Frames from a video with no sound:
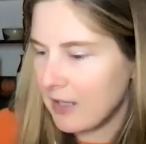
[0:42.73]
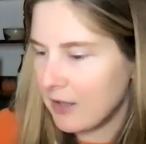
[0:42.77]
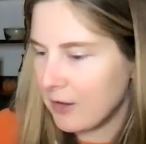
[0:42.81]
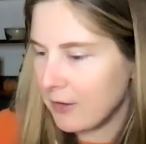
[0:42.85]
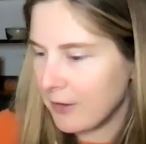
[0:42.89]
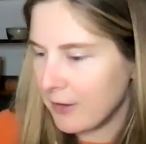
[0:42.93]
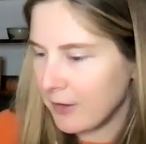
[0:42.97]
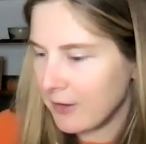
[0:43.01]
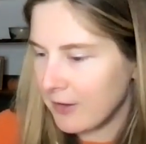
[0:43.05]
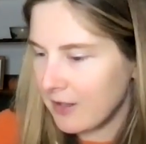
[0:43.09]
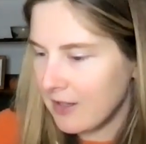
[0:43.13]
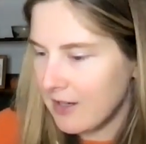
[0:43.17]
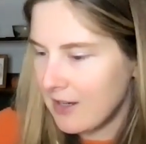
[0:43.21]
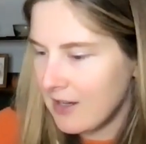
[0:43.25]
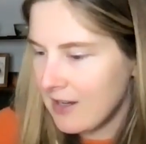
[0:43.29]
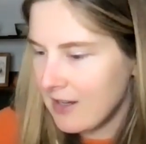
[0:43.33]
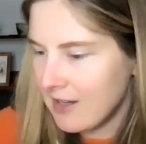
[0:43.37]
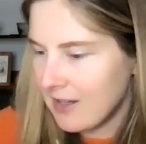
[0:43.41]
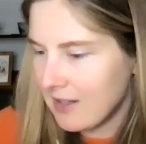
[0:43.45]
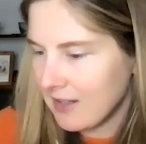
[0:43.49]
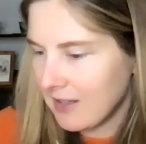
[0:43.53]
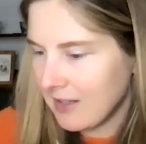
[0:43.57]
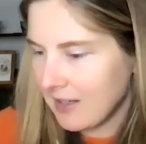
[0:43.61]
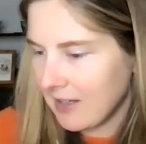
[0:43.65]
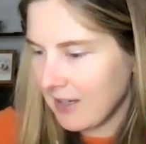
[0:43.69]
They're
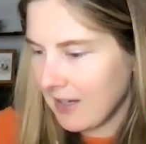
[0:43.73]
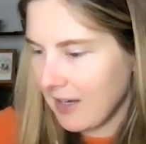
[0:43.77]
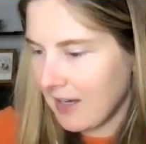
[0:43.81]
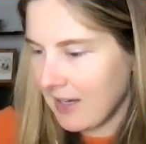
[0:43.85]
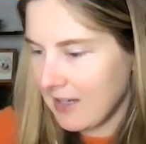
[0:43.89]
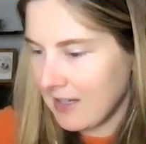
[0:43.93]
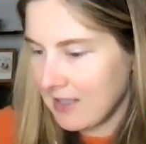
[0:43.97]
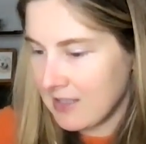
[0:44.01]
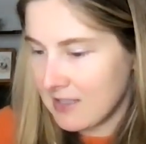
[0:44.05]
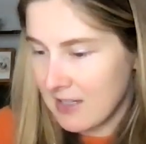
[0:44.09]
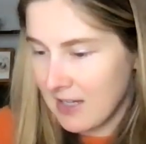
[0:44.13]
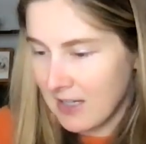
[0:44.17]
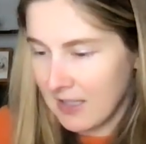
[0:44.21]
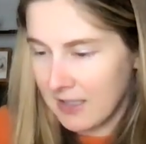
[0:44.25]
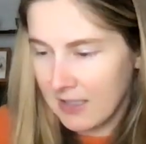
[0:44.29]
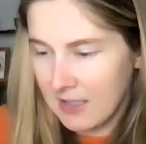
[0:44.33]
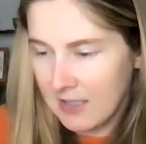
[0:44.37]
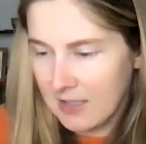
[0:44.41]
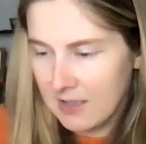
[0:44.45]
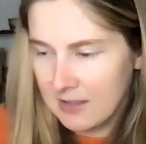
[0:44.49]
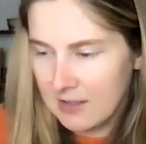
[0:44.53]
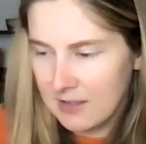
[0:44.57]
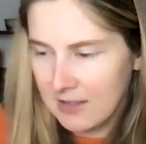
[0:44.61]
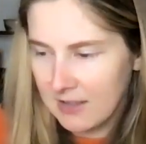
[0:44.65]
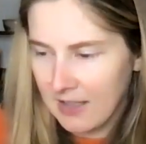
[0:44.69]

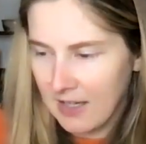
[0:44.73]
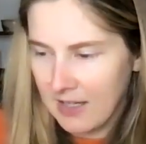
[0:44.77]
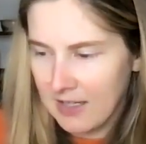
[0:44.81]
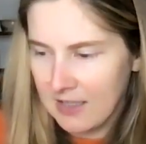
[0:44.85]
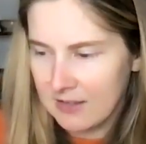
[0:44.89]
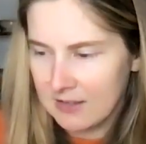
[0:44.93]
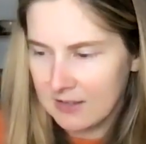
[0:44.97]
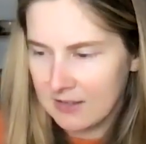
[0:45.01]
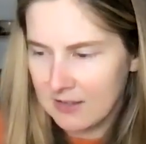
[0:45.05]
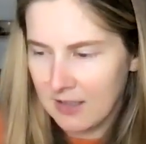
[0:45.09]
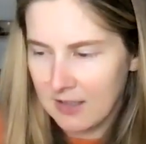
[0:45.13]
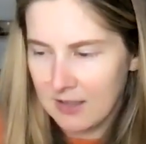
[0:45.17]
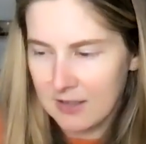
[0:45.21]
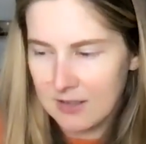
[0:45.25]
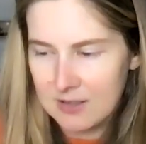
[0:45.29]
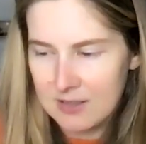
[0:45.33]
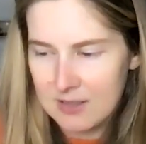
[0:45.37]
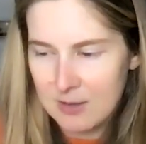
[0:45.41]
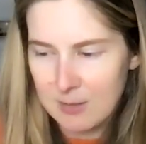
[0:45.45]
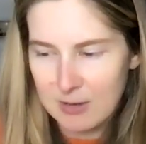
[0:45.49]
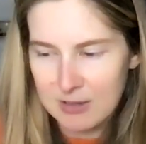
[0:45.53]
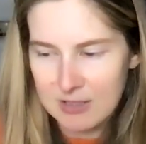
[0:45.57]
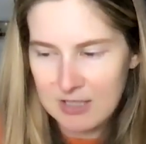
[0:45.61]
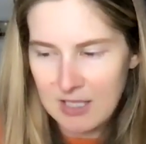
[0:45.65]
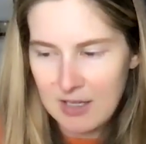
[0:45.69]
Cayetana, something
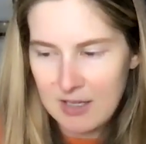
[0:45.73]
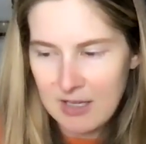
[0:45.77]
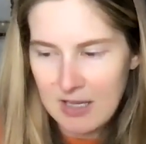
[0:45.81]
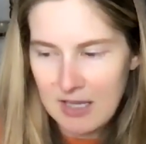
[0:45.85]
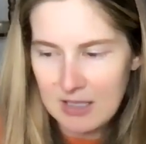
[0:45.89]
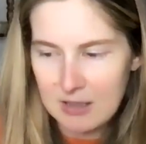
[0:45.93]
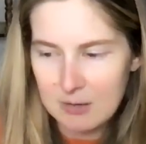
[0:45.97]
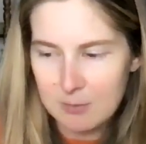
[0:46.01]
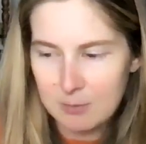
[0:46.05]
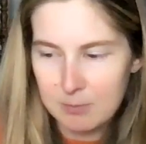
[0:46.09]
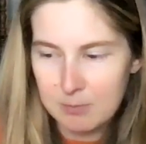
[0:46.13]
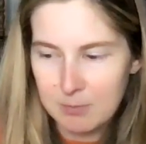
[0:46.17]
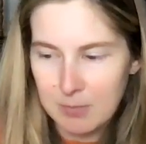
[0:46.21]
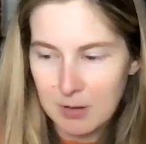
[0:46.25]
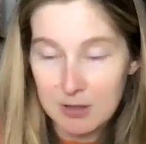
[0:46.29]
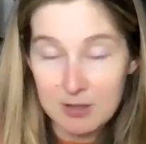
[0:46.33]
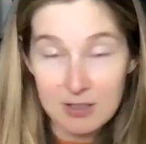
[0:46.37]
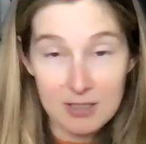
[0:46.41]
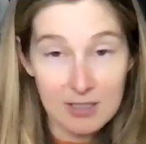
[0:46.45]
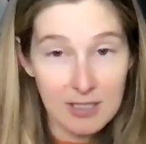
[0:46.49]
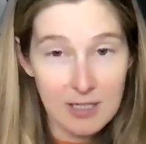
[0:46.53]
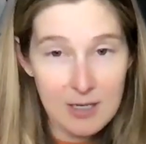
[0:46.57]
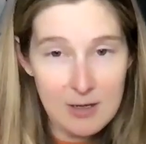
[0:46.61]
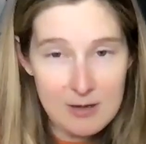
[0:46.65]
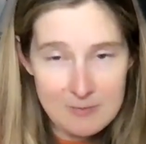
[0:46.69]
like that, and
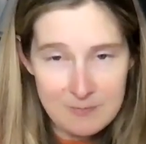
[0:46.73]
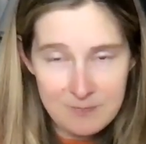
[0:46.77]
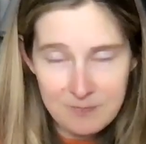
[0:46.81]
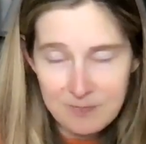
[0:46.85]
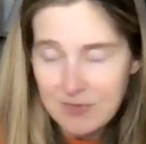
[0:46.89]
Pardina.